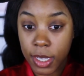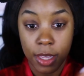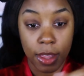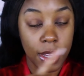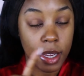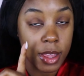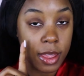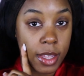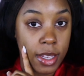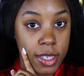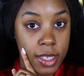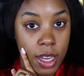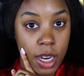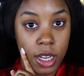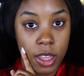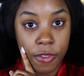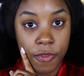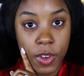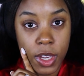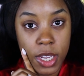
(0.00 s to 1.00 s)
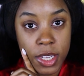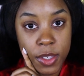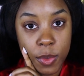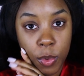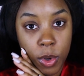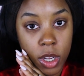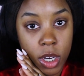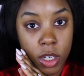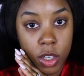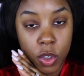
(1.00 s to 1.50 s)
and then this side of the face,
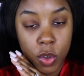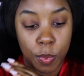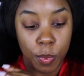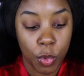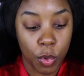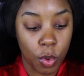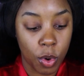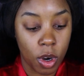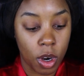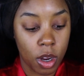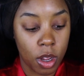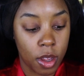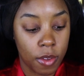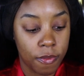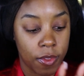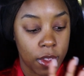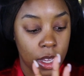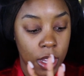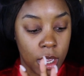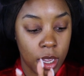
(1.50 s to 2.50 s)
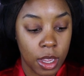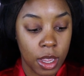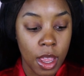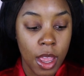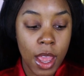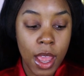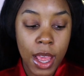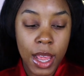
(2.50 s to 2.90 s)
we're gonna do more of the